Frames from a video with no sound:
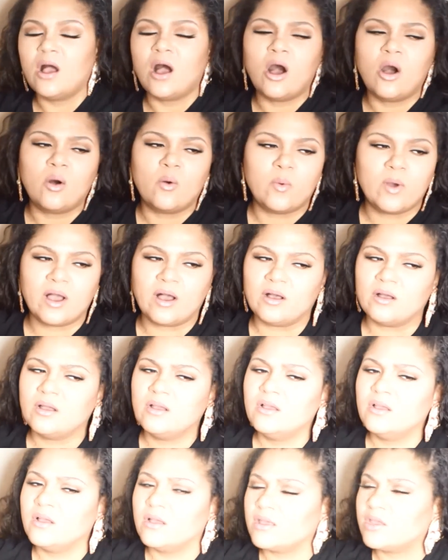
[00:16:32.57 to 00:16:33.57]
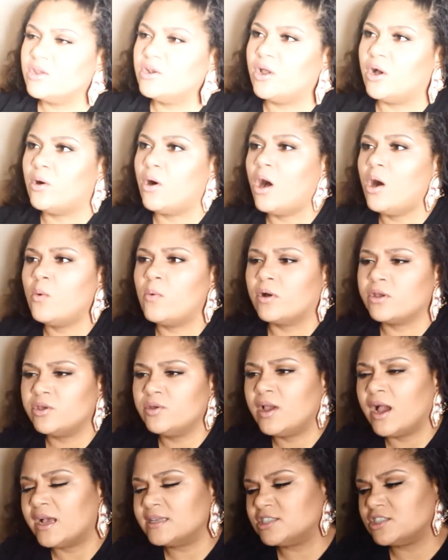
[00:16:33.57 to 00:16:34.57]
Oh, well, you know, oh, well,
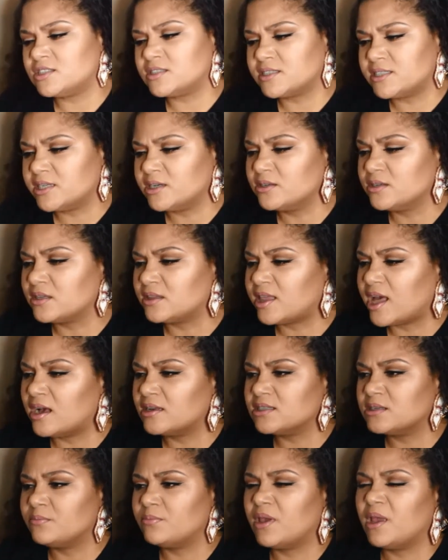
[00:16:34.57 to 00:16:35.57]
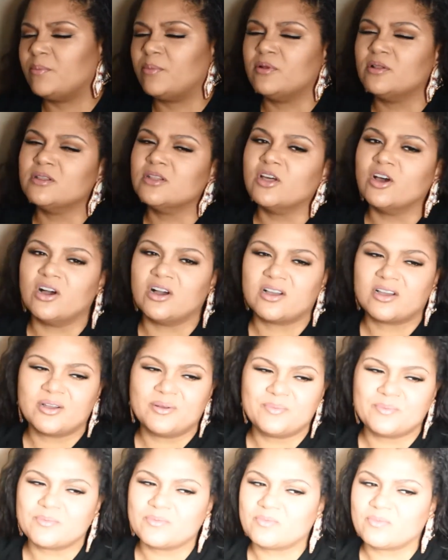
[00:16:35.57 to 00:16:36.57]
you guys just killed 1,000 people.
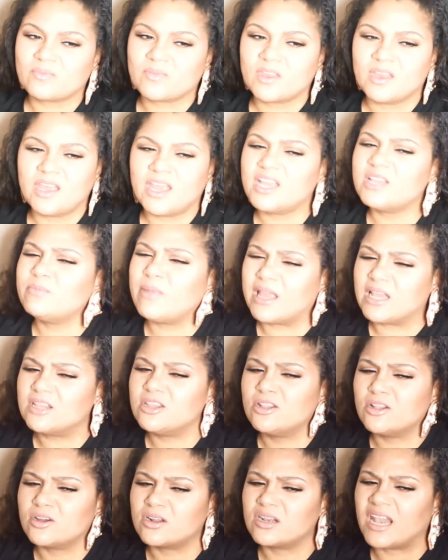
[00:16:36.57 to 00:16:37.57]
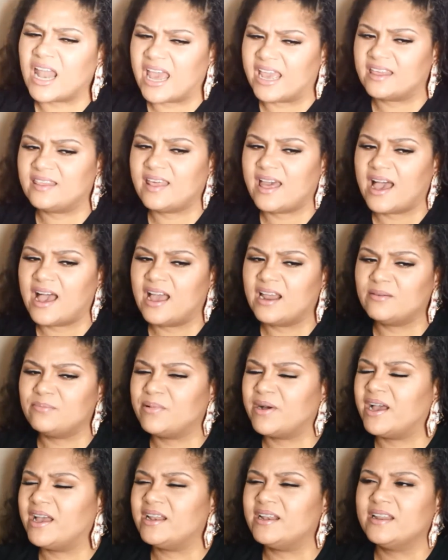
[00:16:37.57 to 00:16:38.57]
Look, it may look like that,
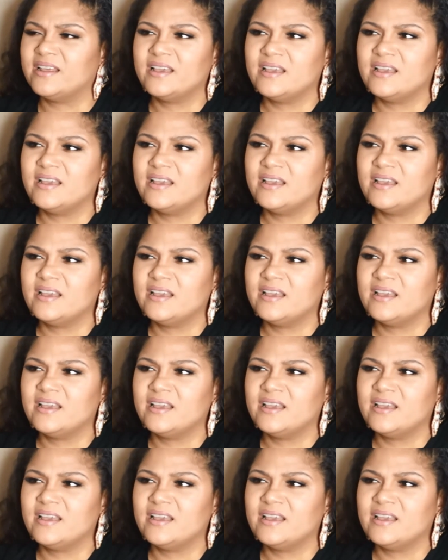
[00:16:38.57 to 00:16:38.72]
but,